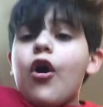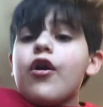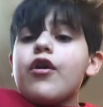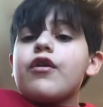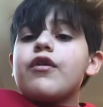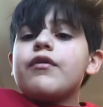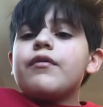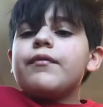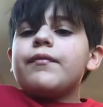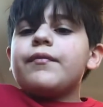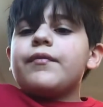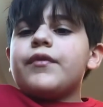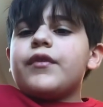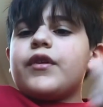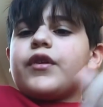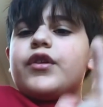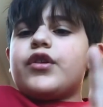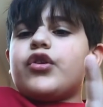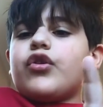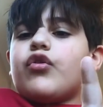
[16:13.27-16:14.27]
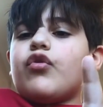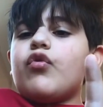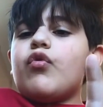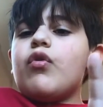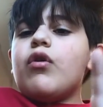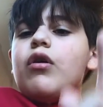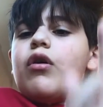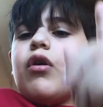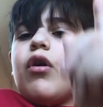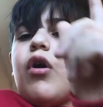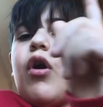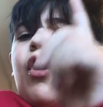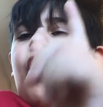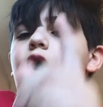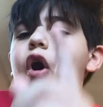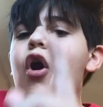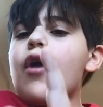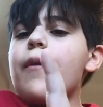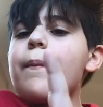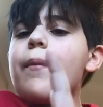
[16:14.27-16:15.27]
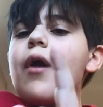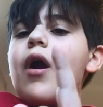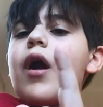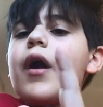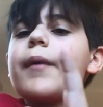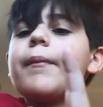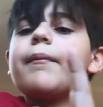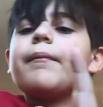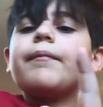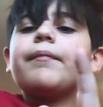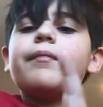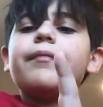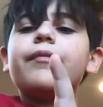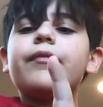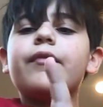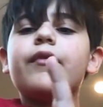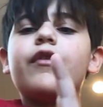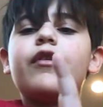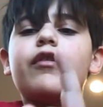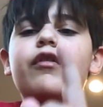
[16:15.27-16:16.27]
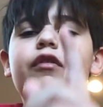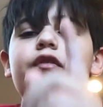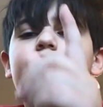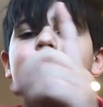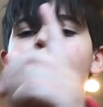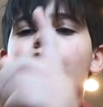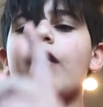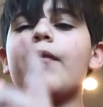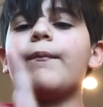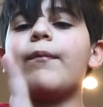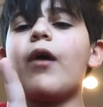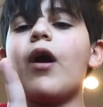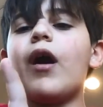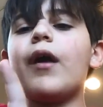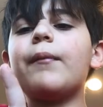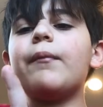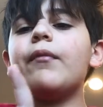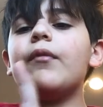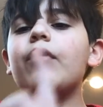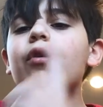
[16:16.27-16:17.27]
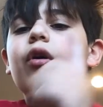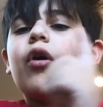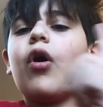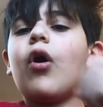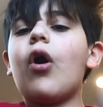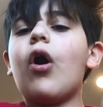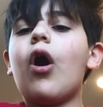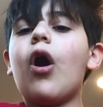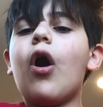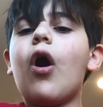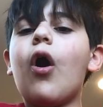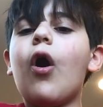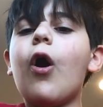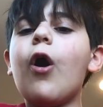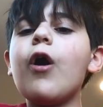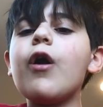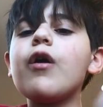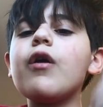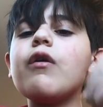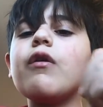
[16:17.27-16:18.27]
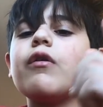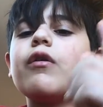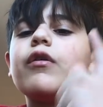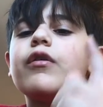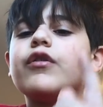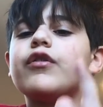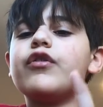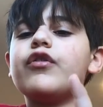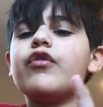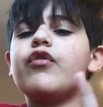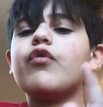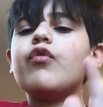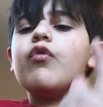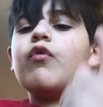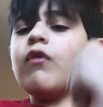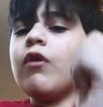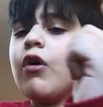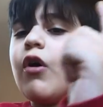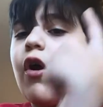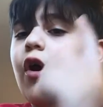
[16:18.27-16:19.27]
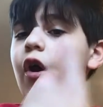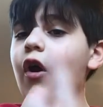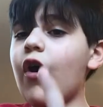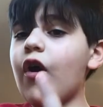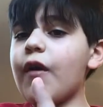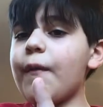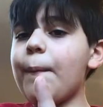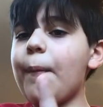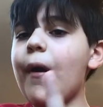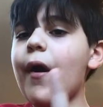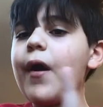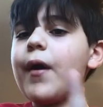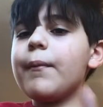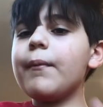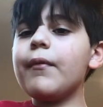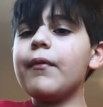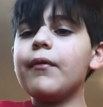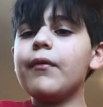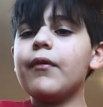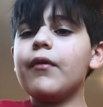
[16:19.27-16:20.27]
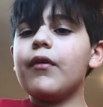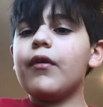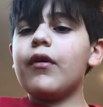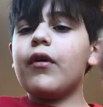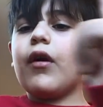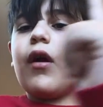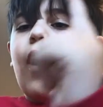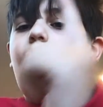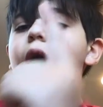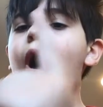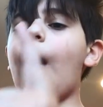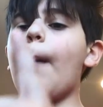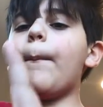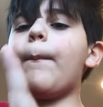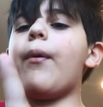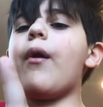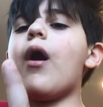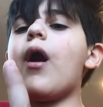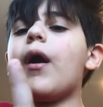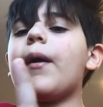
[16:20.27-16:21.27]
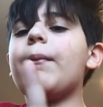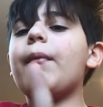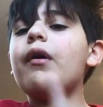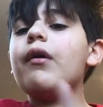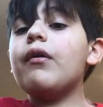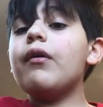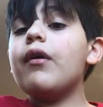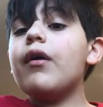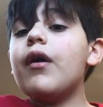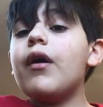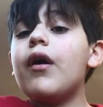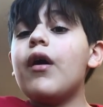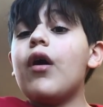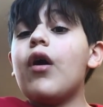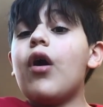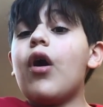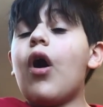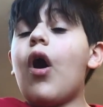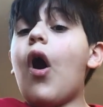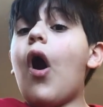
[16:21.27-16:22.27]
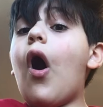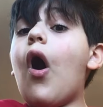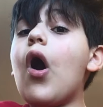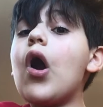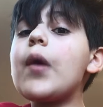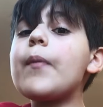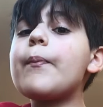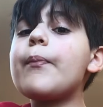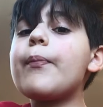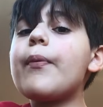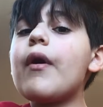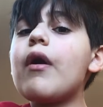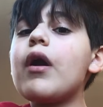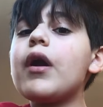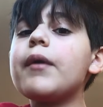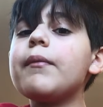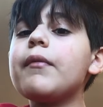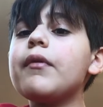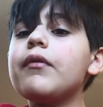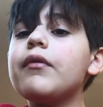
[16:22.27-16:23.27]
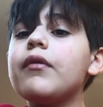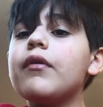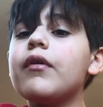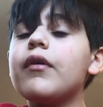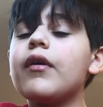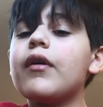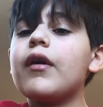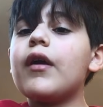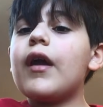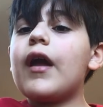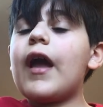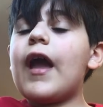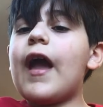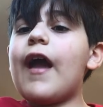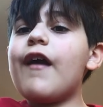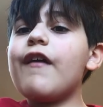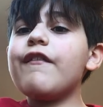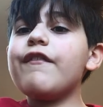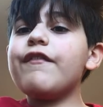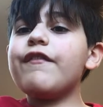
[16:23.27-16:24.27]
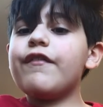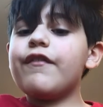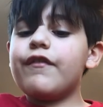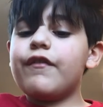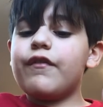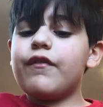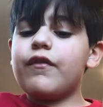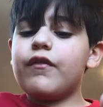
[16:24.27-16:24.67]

R, U, R prime, front prime, R, U, R prime, up prime, R prime, F.